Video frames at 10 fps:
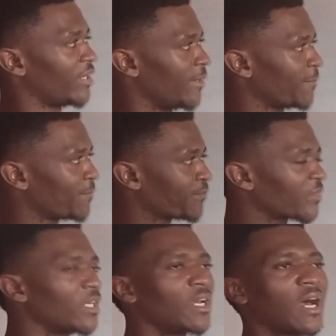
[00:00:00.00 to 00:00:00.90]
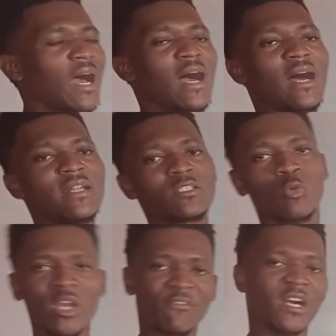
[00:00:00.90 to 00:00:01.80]
Okay? And
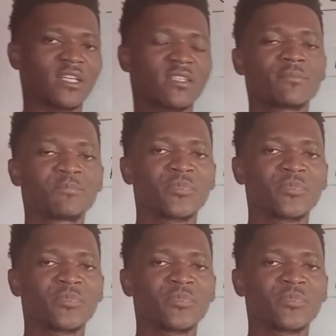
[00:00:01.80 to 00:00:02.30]
quick fact.